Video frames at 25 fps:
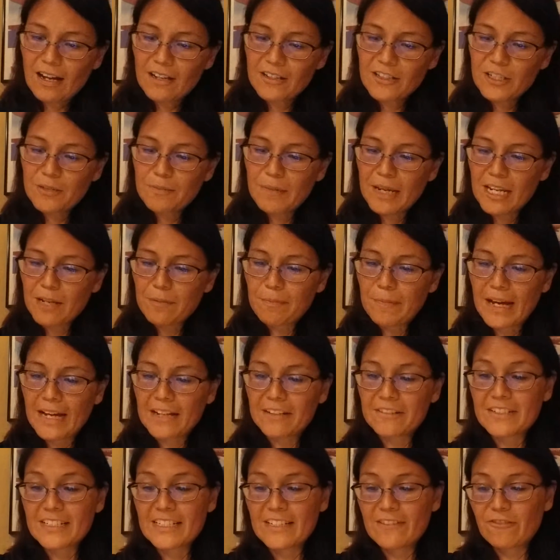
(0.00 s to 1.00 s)
To make
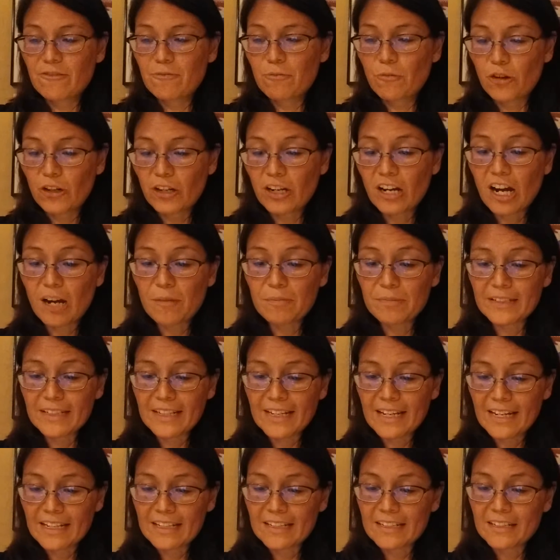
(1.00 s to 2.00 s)
matters even more
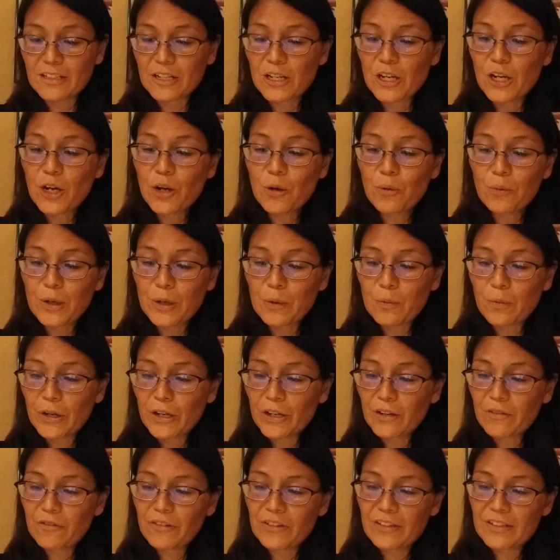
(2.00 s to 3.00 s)
complicated, we
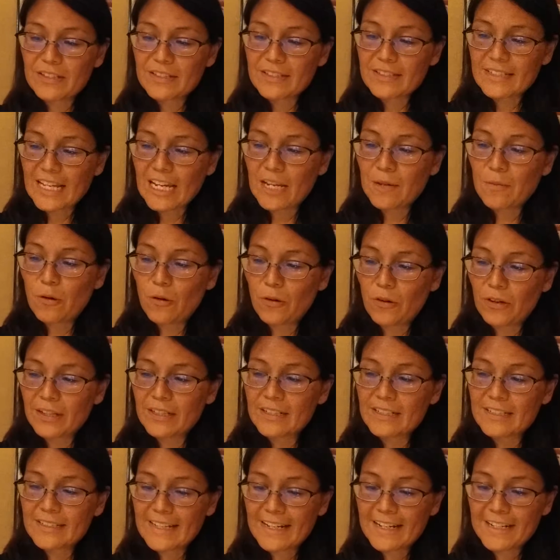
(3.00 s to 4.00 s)
work for the same
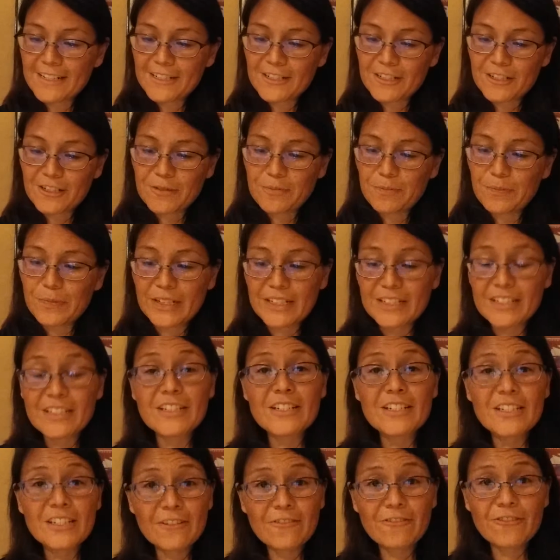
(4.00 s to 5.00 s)
organization, but
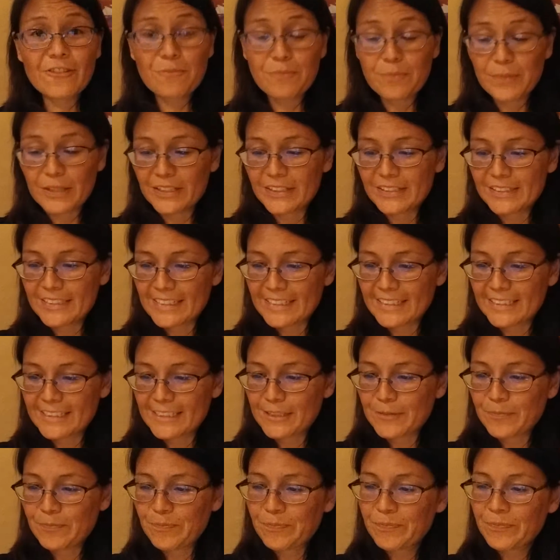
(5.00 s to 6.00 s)
in different buildings,
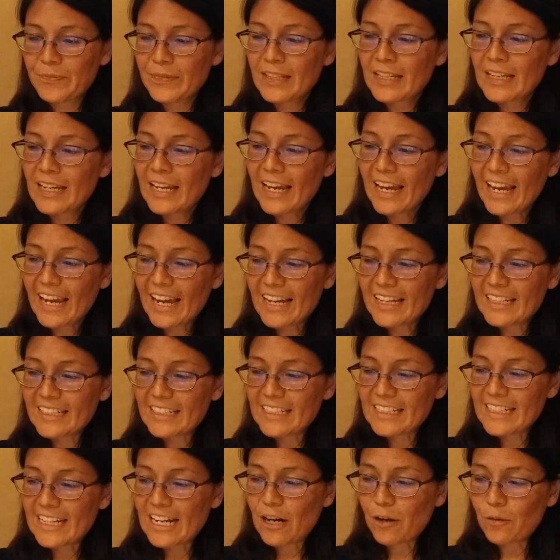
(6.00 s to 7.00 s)
and
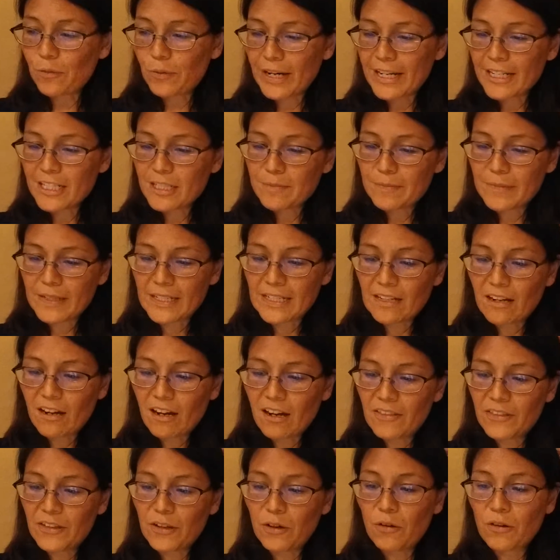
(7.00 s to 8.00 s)
he outranks me
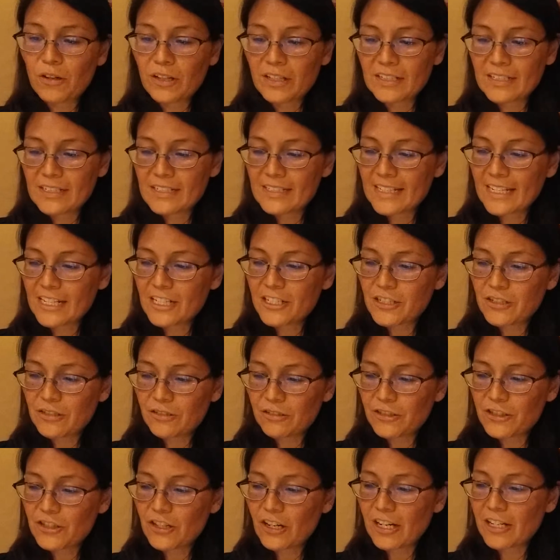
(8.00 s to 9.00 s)
on the
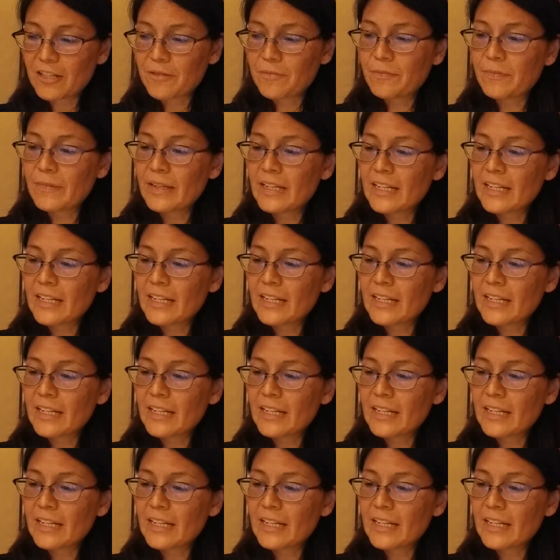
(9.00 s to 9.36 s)
organizational chart.